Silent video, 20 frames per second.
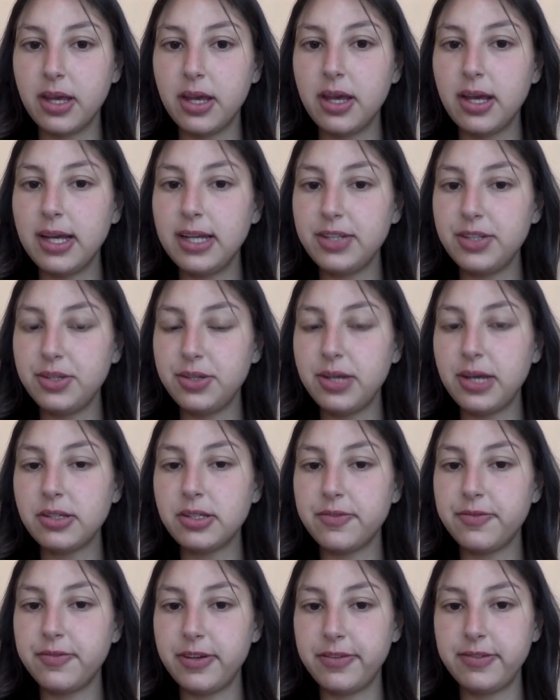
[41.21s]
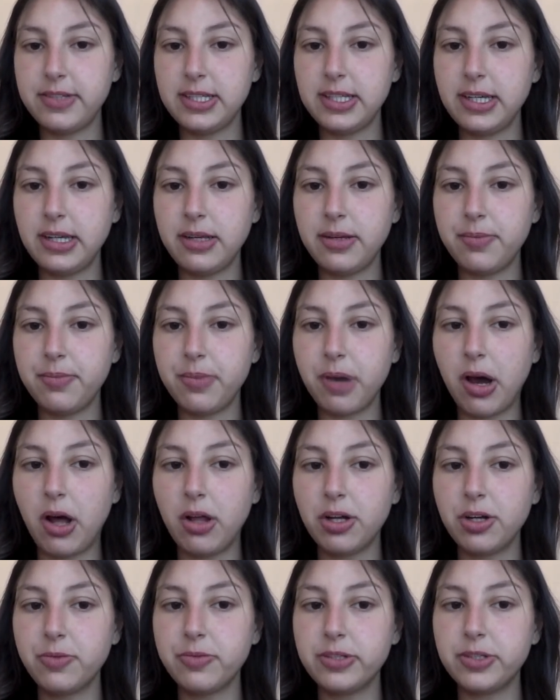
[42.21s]
In 2015,
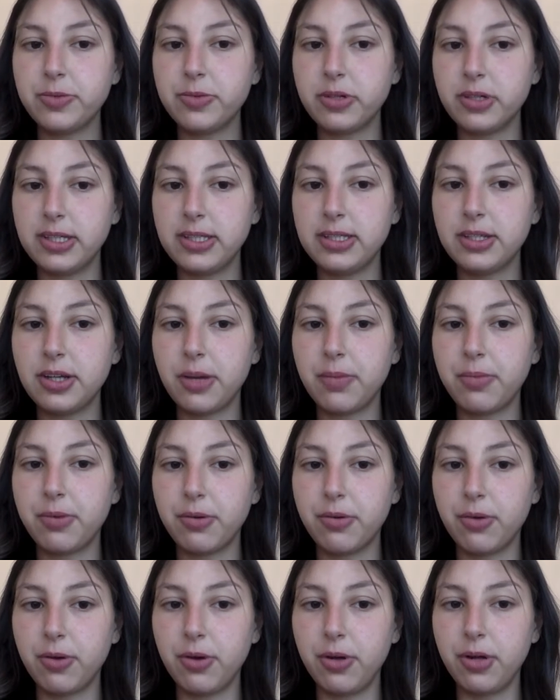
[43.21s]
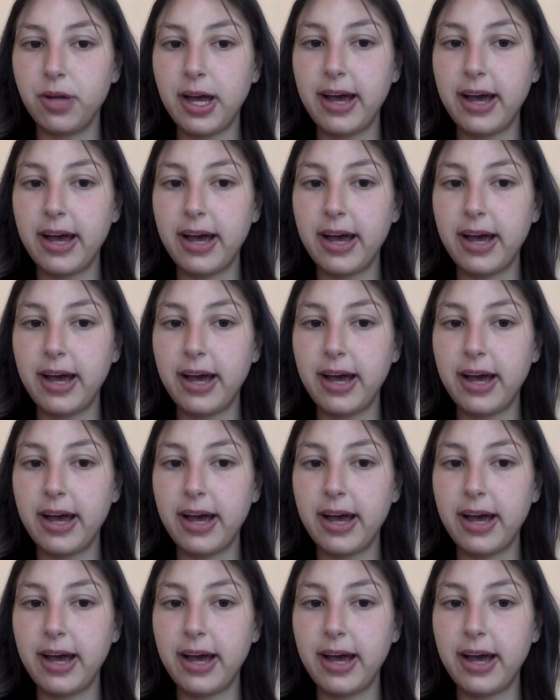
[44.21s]
Pollard was released on parole